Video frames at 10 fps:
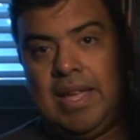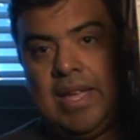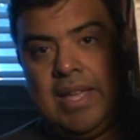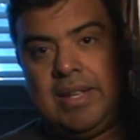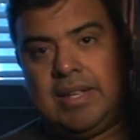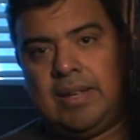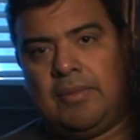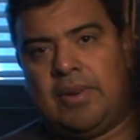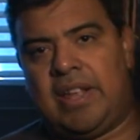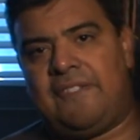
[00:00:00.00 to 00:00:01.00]
And
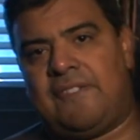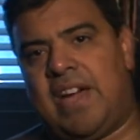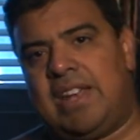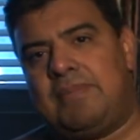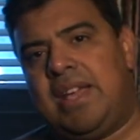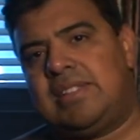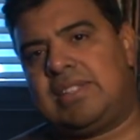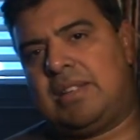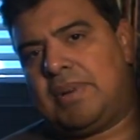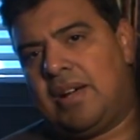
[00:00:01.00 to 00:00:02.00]
what I find
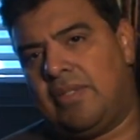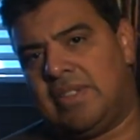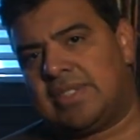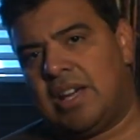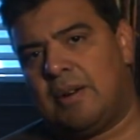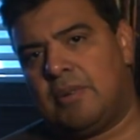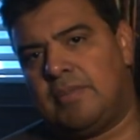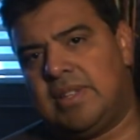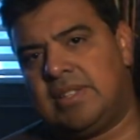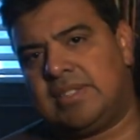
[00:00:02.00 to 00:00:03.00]
amazing about this
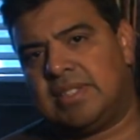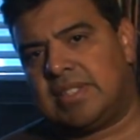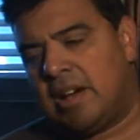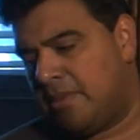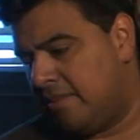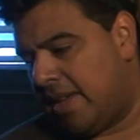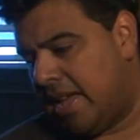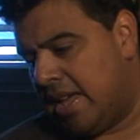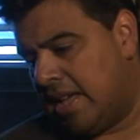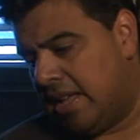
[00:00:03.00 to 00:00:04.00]
album is this album
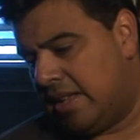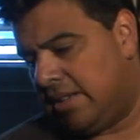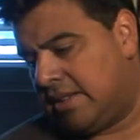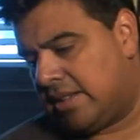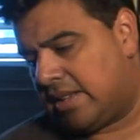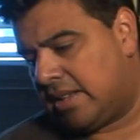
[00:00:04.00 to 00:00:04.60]
and